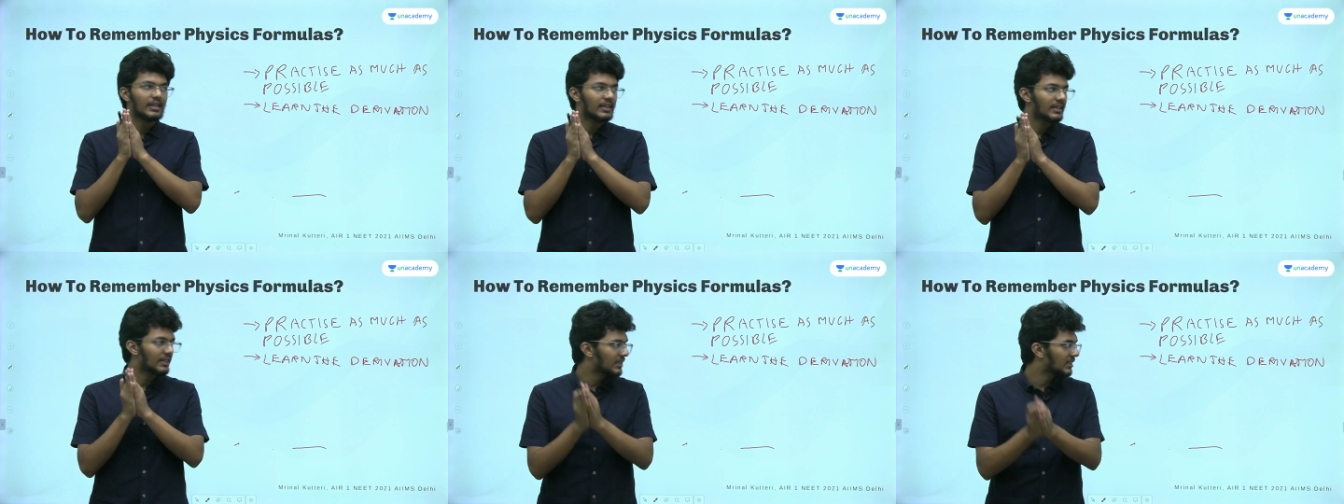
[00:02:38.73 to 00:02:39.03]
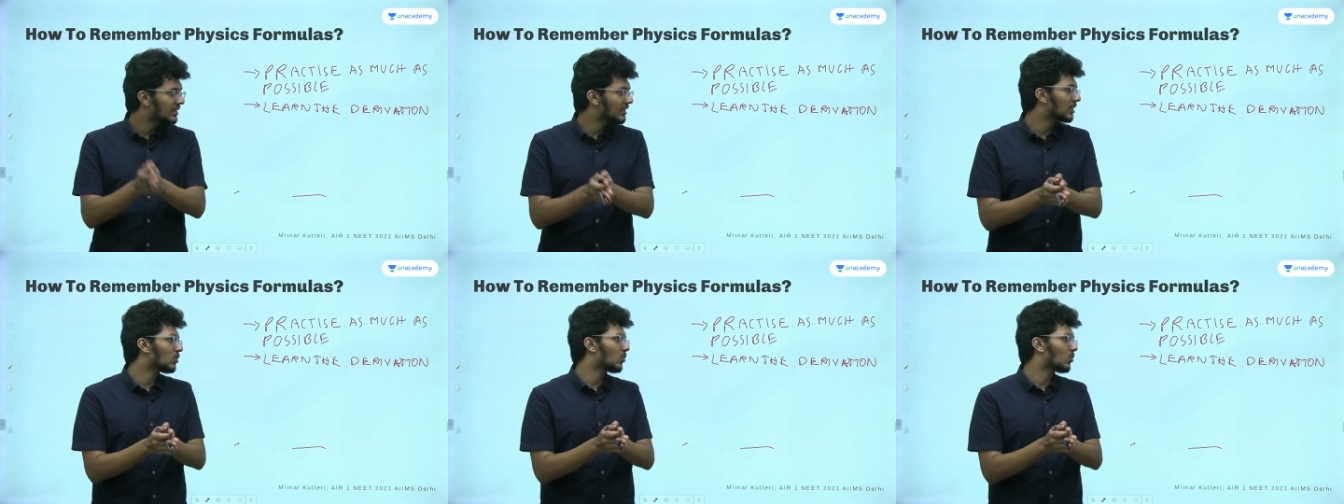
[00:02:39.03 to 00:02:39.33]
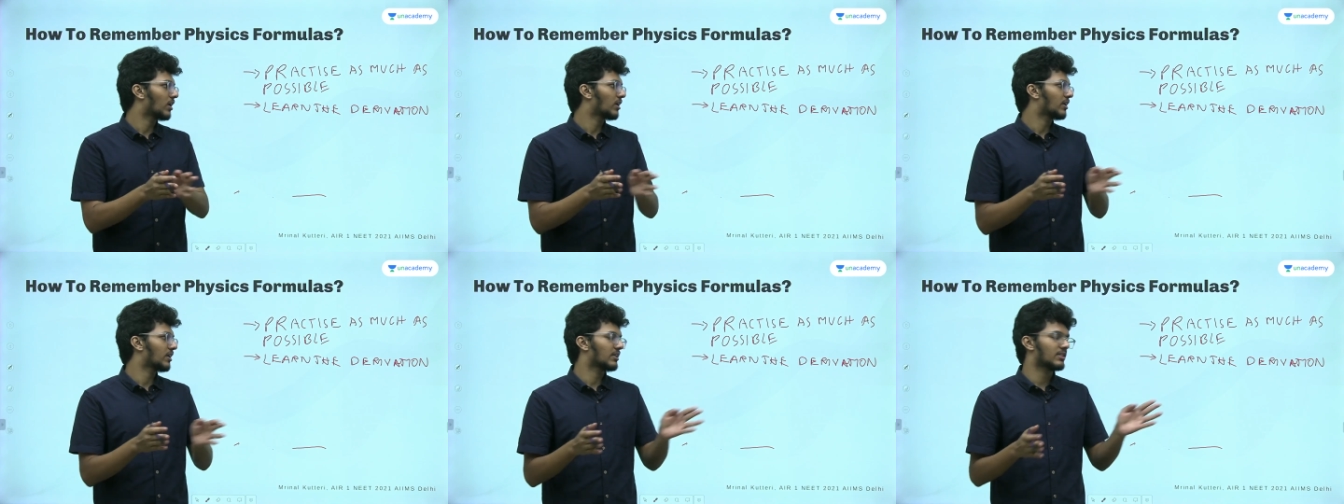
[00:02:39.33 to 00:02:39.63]
easy
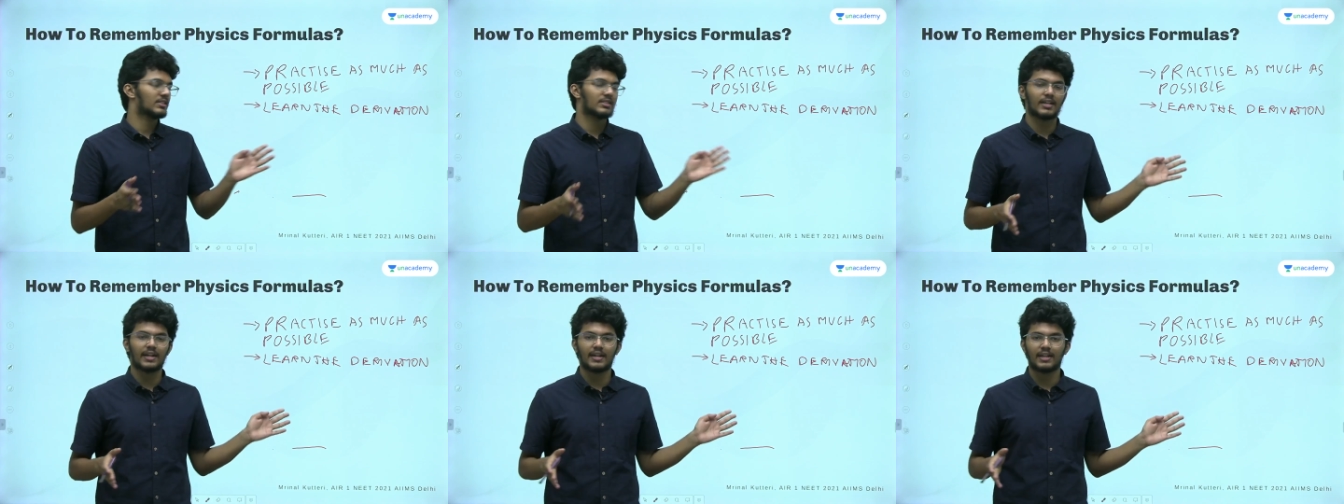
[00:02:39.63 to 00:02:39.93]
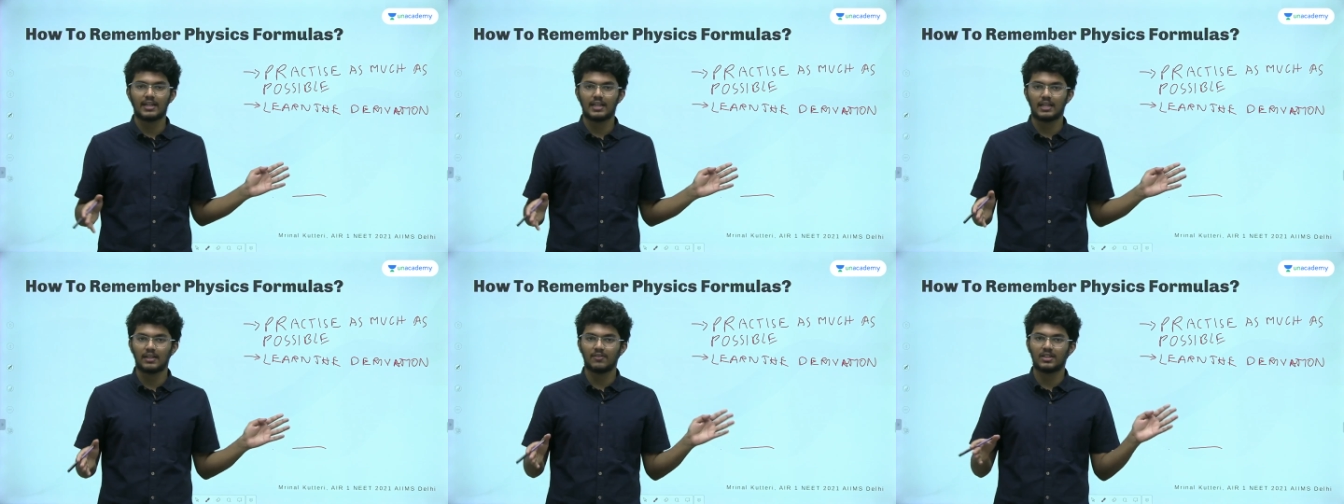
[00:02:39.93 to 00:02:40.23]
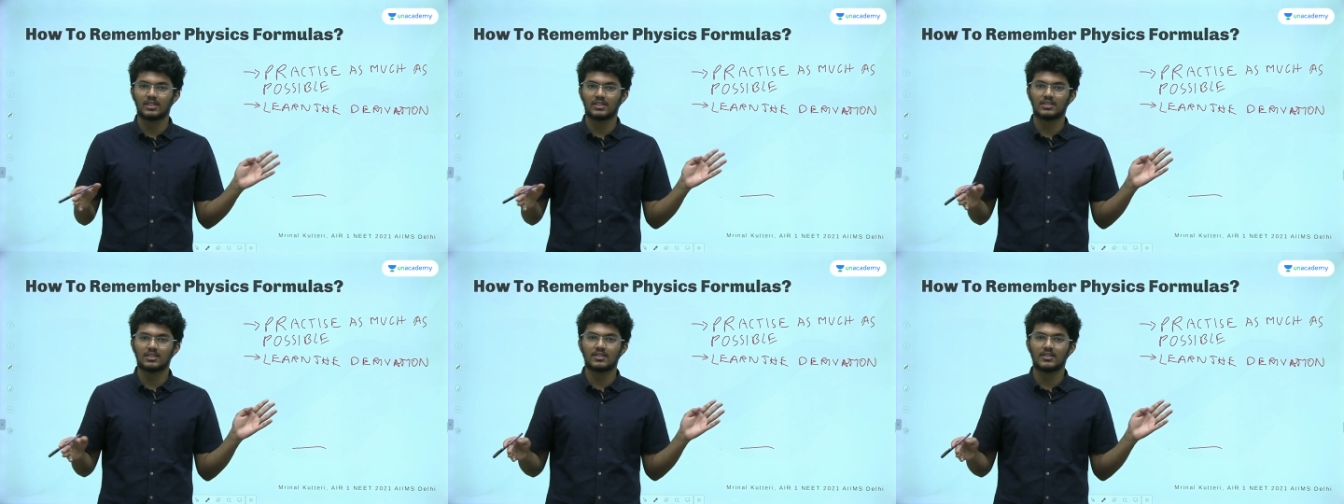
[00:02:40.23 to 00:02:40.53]
to understand
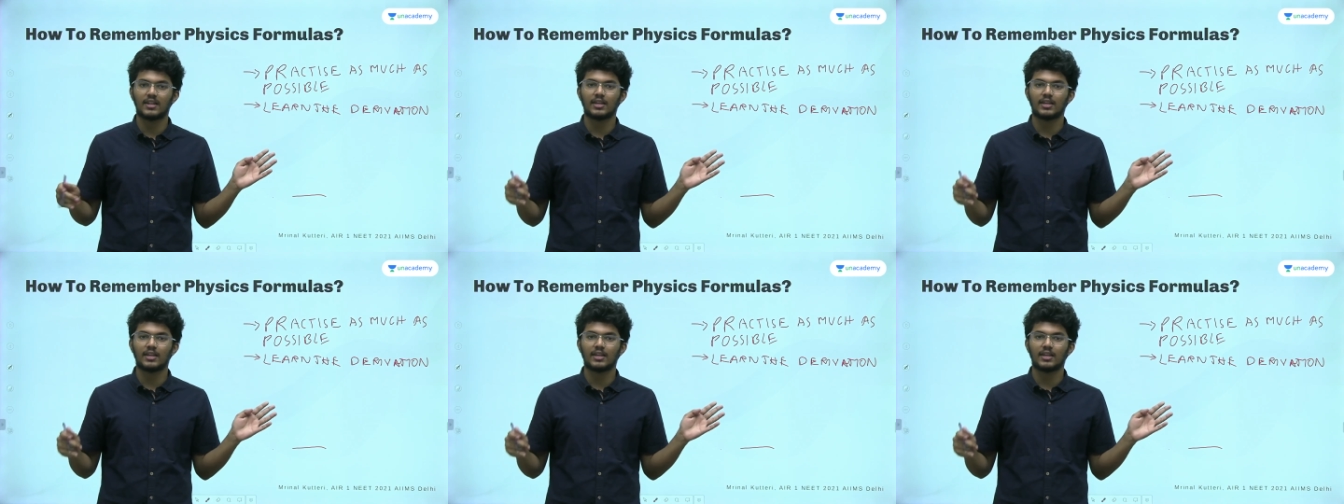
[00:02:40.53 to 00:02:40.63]
derivations.